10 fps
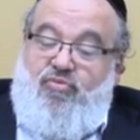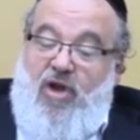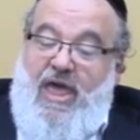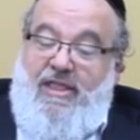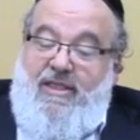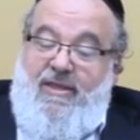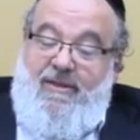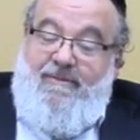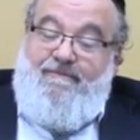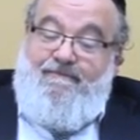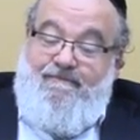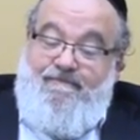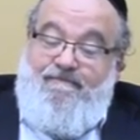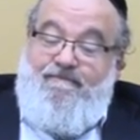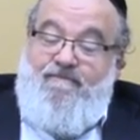bread,
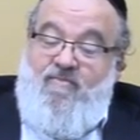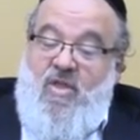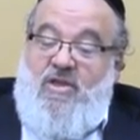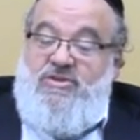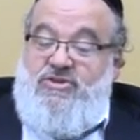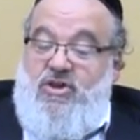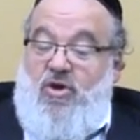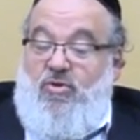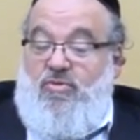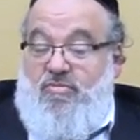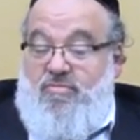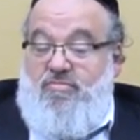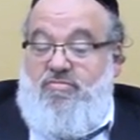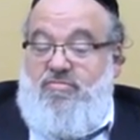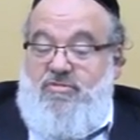so
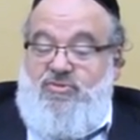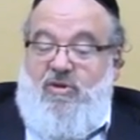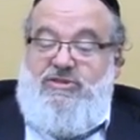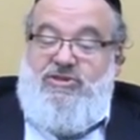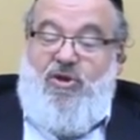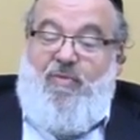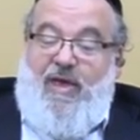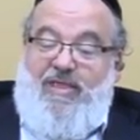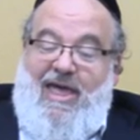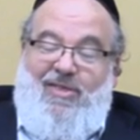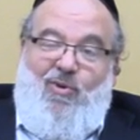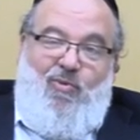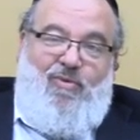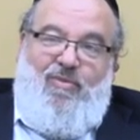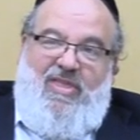now
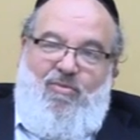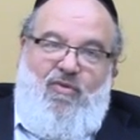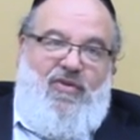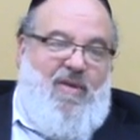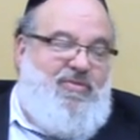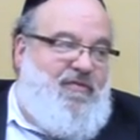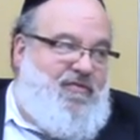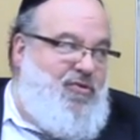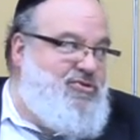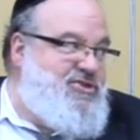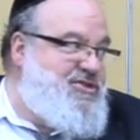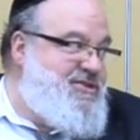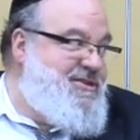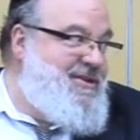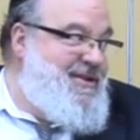they're moving up to
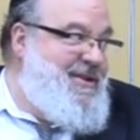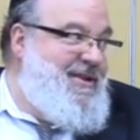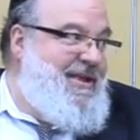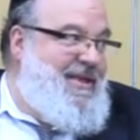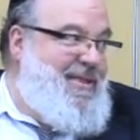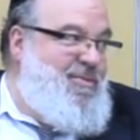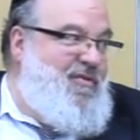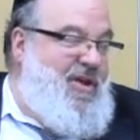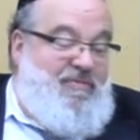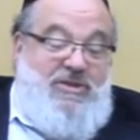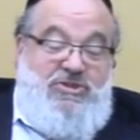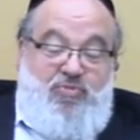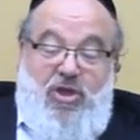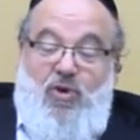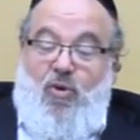fruits. They're moving up to
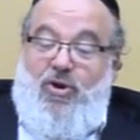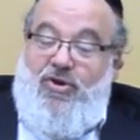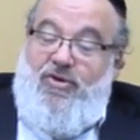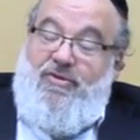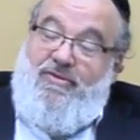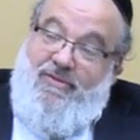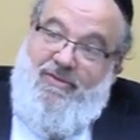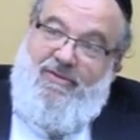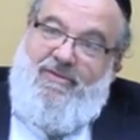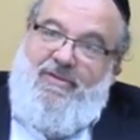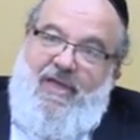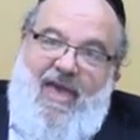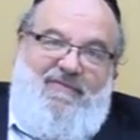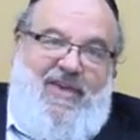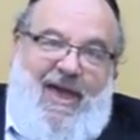spring water,
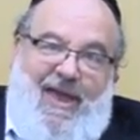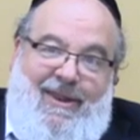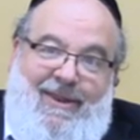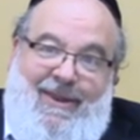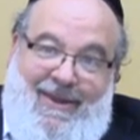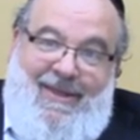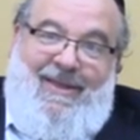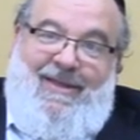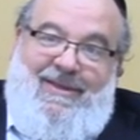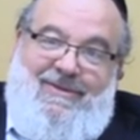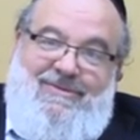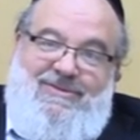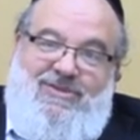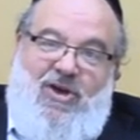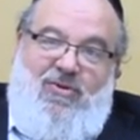Evian.
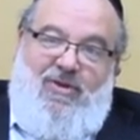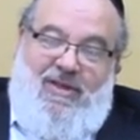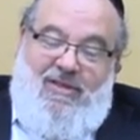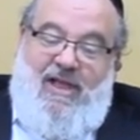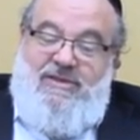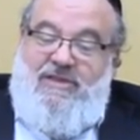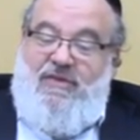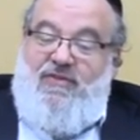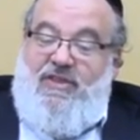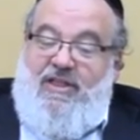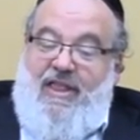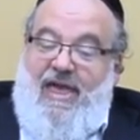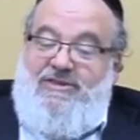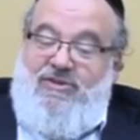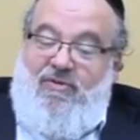So that's a different
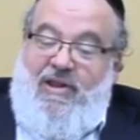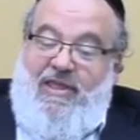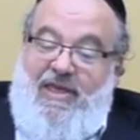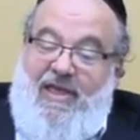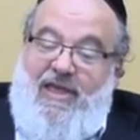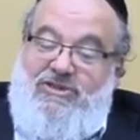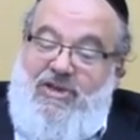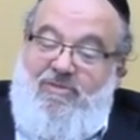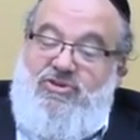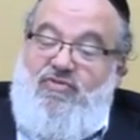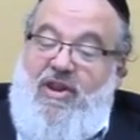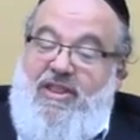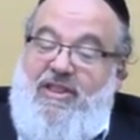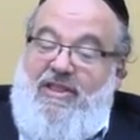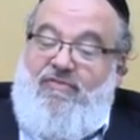class already. Hashem is
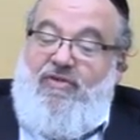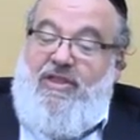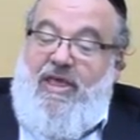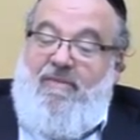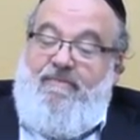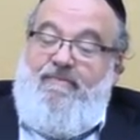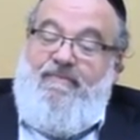already delivering them.